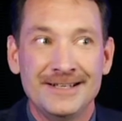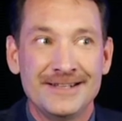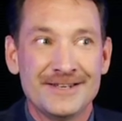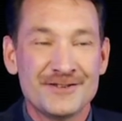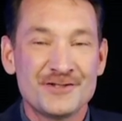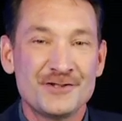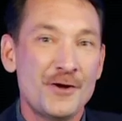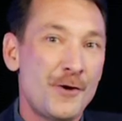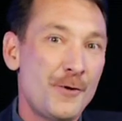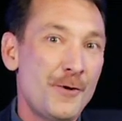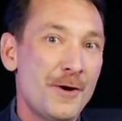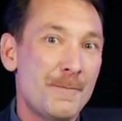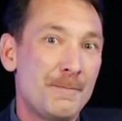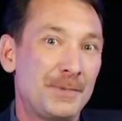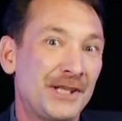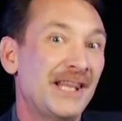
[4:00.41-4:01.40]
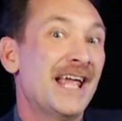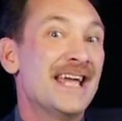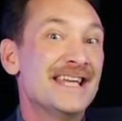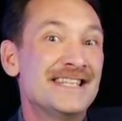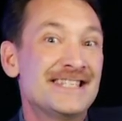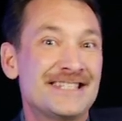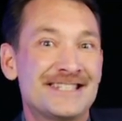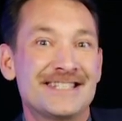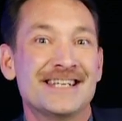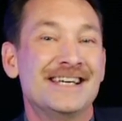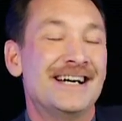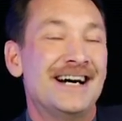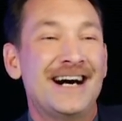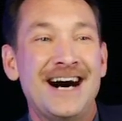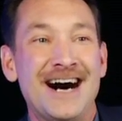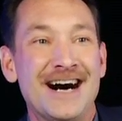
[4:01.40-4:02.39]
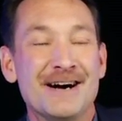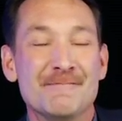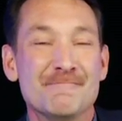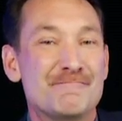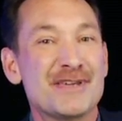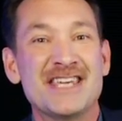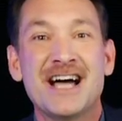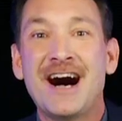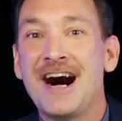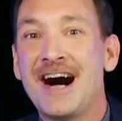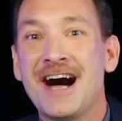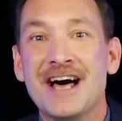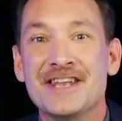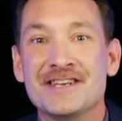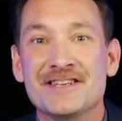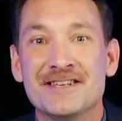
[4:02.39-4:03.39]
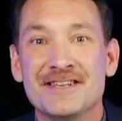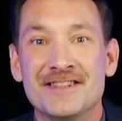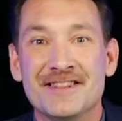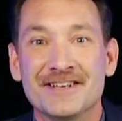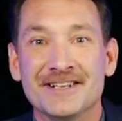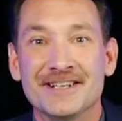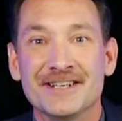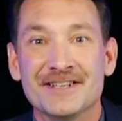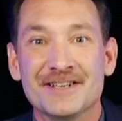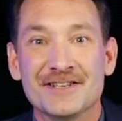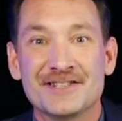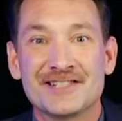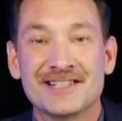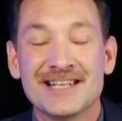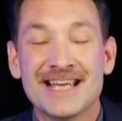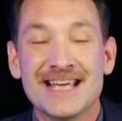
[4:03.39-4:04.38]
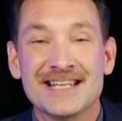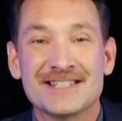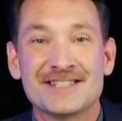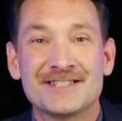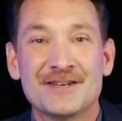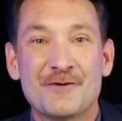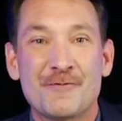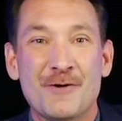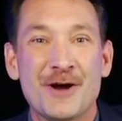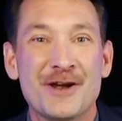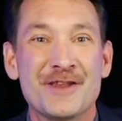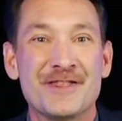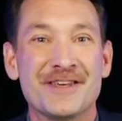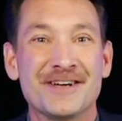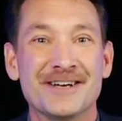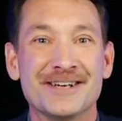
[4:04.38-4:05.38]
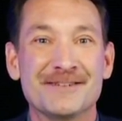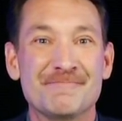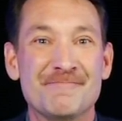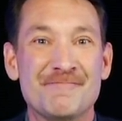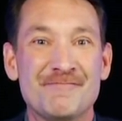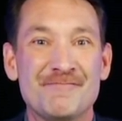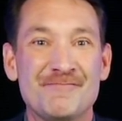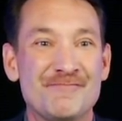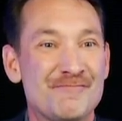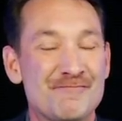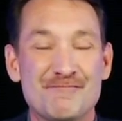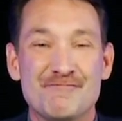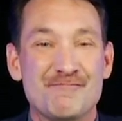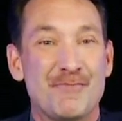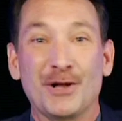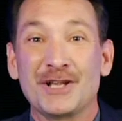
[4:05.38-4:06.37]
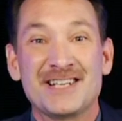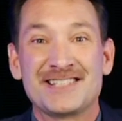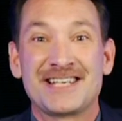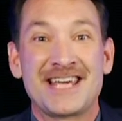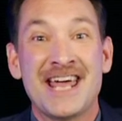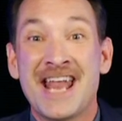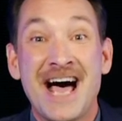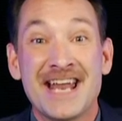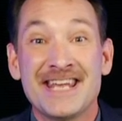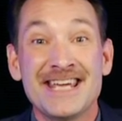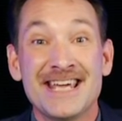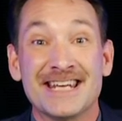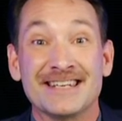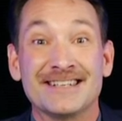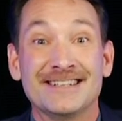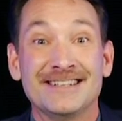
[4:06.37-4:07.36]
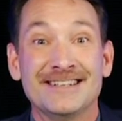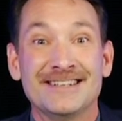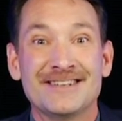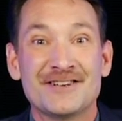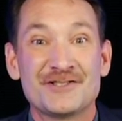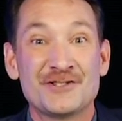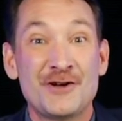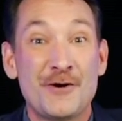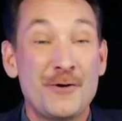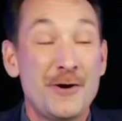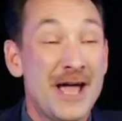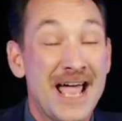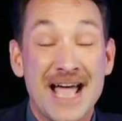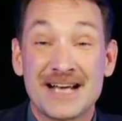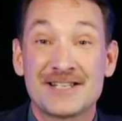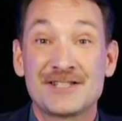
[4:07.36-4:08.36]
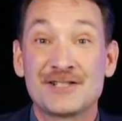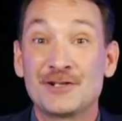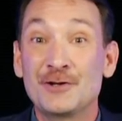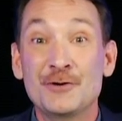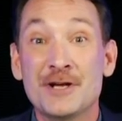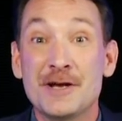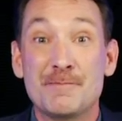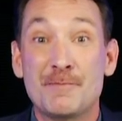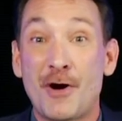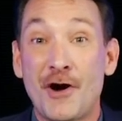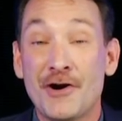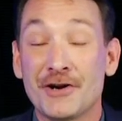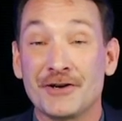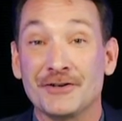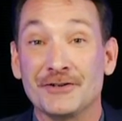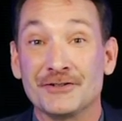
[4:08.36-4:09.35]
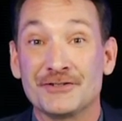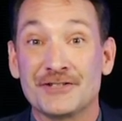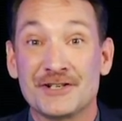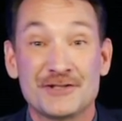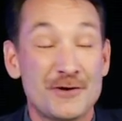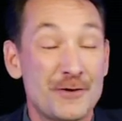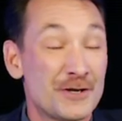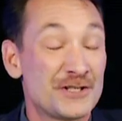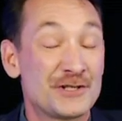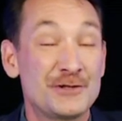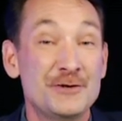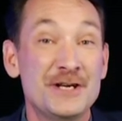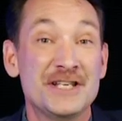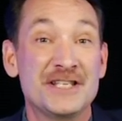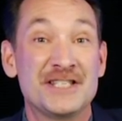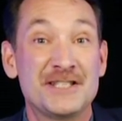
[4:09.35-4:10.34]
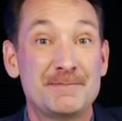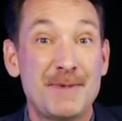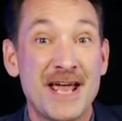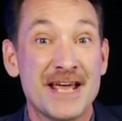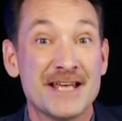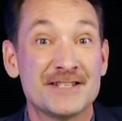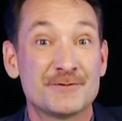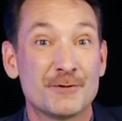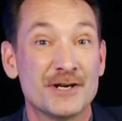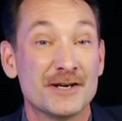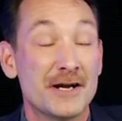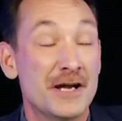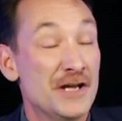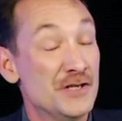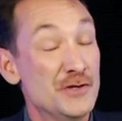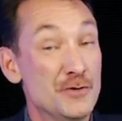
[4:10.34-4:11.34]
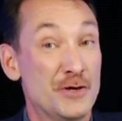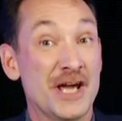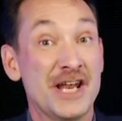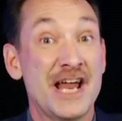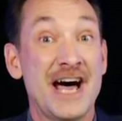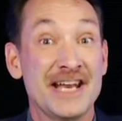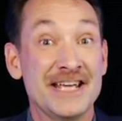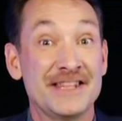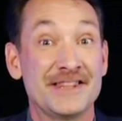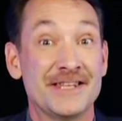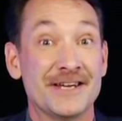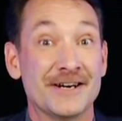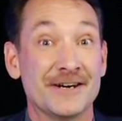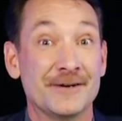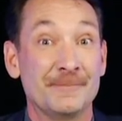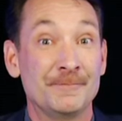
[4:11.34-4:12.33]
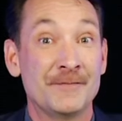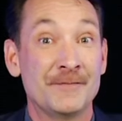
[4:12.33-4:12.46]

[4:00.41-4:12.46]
there's no place uh, beyond the slits where the bullets cannot hit. There's no excluded particles. There's no excluded space where you cannot hit there.